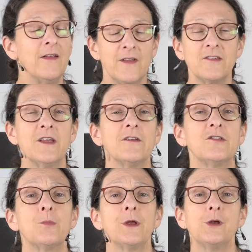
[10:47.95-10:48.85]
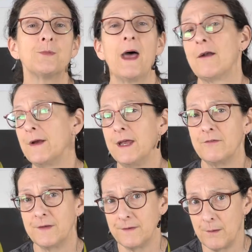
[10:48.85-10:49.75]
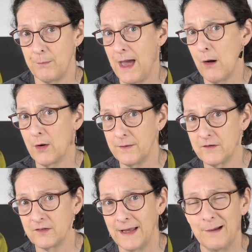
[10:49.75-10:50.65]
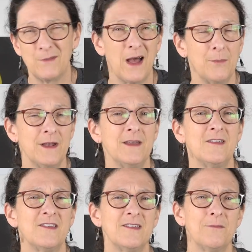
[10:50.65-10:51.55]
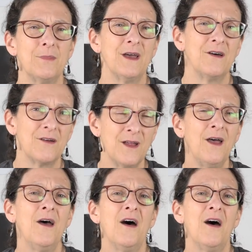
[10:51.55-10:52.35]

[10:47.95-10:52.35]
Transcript: That's not a super huge battery given the power in this laptop, and it's about